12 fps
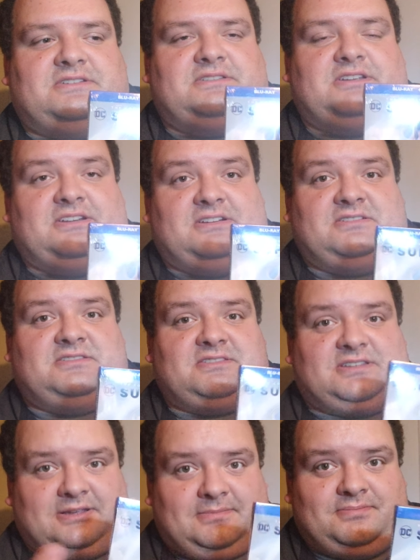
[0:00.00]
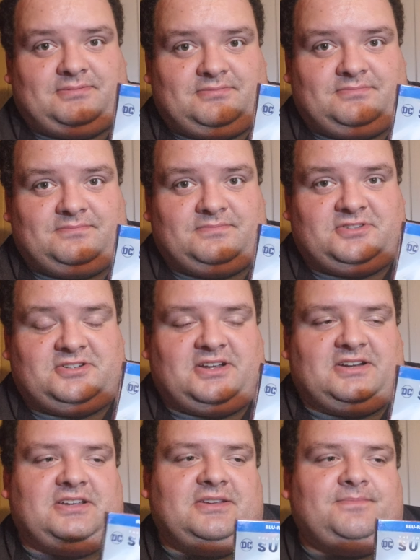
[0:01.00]
did a sleep
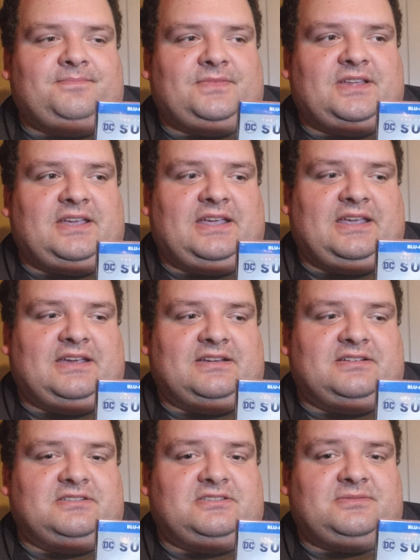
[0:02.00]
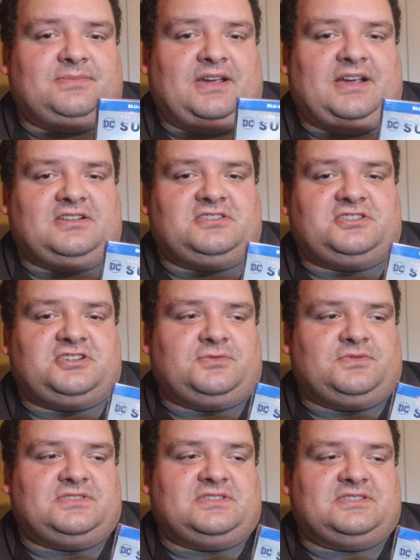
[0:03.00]
study, and my oxygen
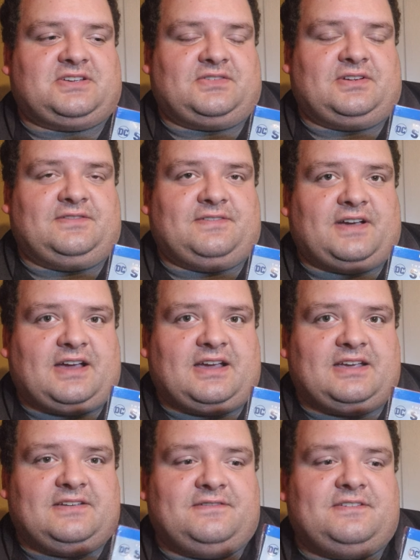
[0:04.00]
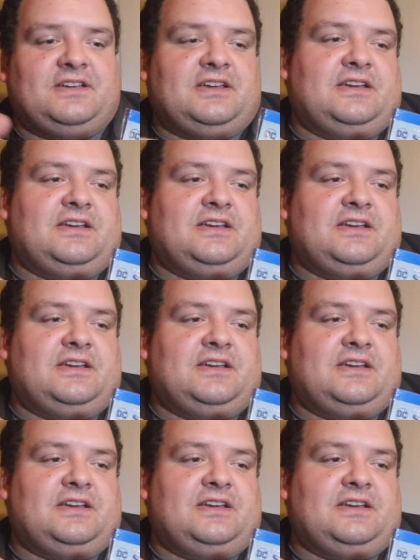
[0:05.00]
was at 75,